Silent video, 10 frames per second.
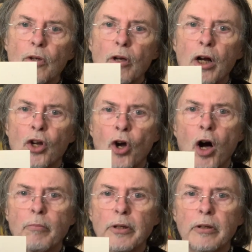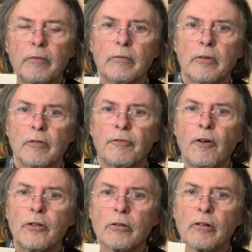a common
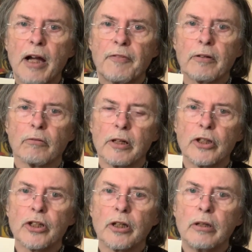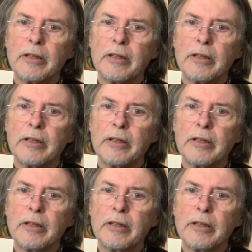photographic ratio.